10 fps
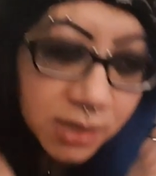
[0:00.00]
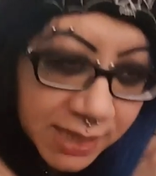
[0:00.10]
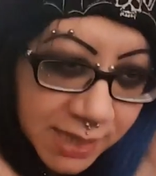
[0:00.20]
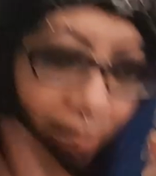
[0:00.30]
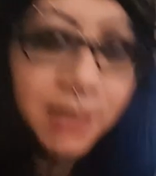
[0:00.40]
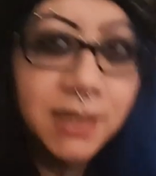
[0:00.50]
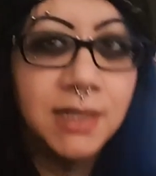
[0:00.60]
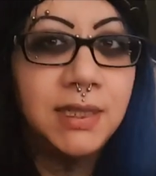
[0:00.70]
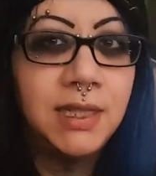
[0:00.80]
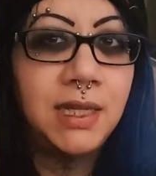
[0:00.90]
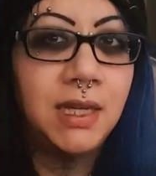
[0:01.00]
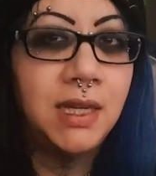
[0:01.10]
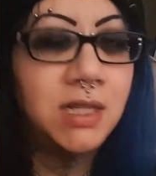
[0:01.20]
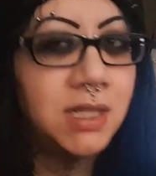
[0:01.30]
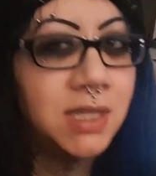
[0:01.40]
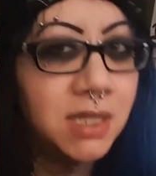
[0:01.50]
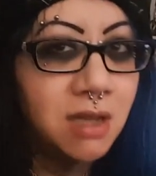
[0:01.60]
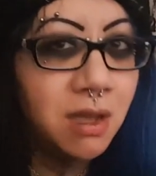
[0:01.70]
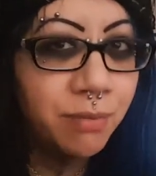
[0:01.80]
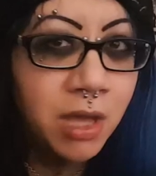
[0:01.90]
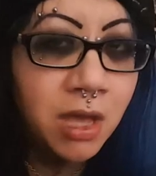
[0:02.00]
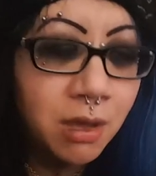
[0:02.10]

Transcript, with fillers: silently and just stop